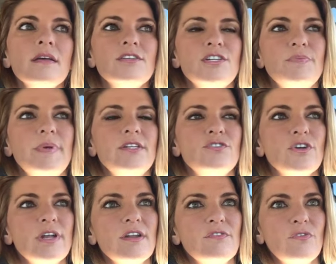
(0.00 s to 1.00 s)
she's been
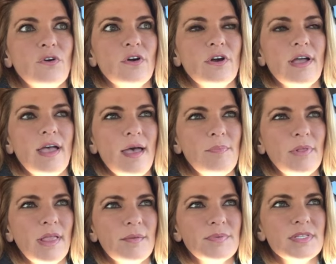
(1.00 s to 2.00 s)
treated for
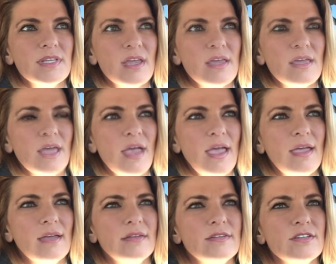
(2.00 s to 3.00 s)
epilepsy,
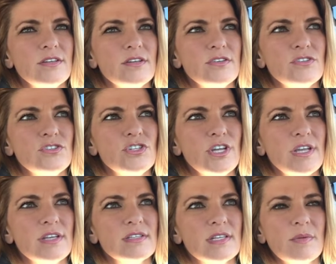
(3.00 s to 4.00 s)
and
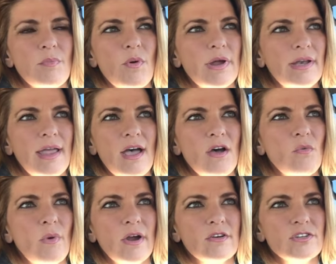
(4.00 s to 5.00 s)
she is at the point now
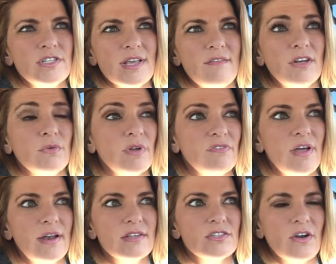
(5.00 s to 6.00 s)
where she's having to
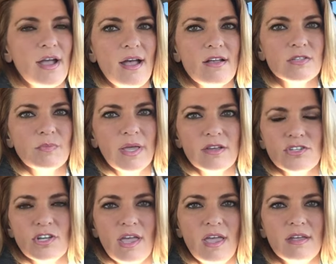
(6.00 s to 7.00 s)
refinance her house because
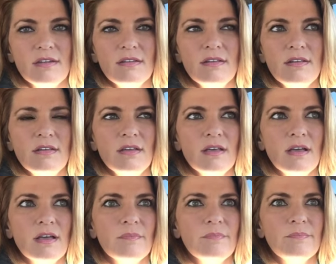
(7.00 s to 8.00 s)
she can't
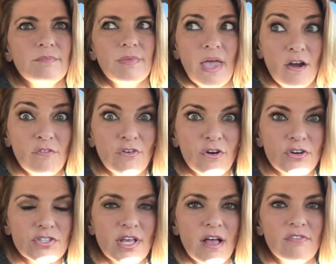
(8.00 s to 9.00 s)
care for
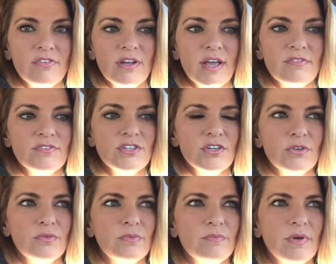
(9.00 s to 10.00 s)
herself enough
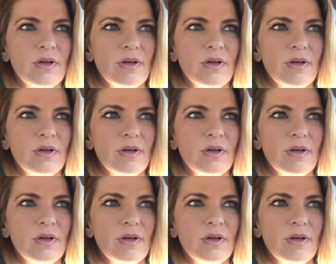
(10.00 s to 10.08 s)
to